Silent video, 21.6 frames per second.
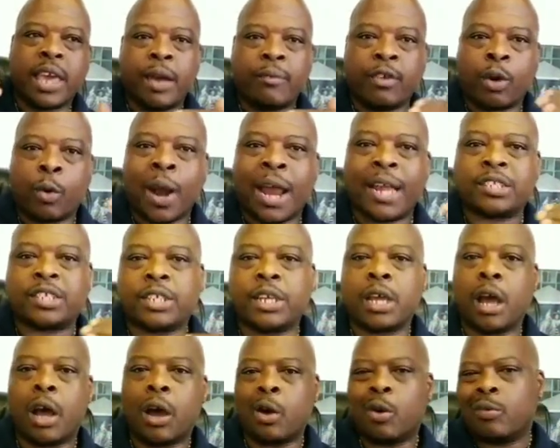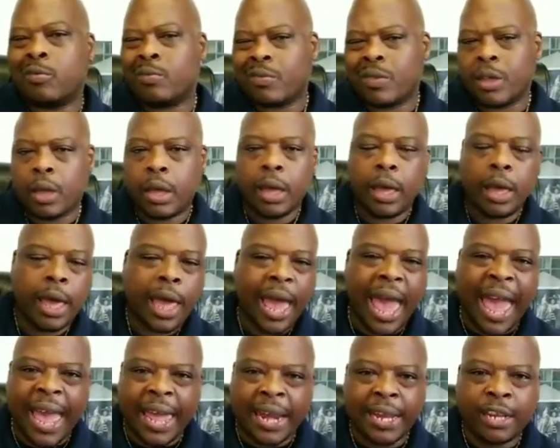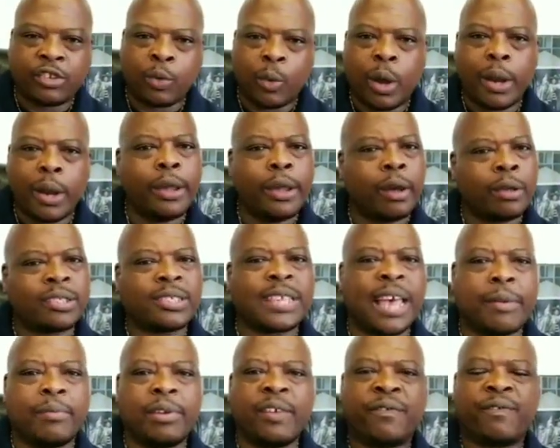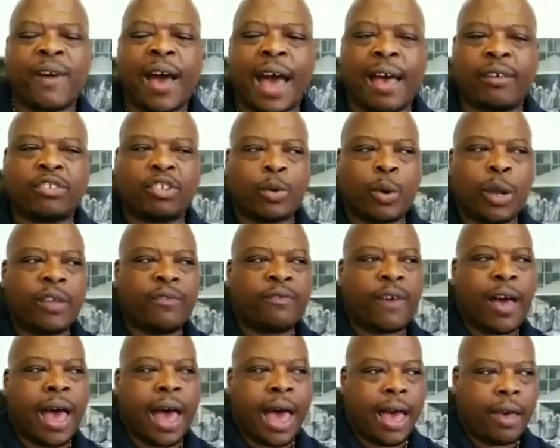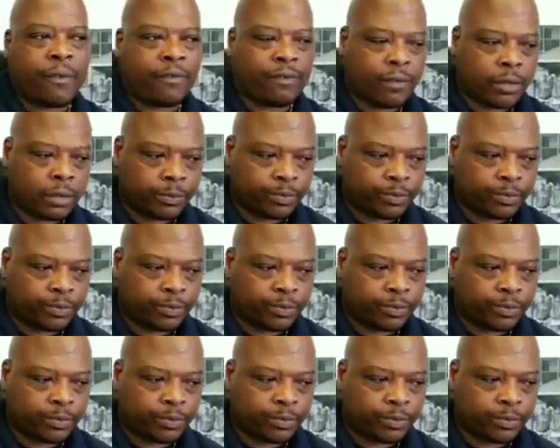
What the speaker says: give the ratio 80-20 or 75-25.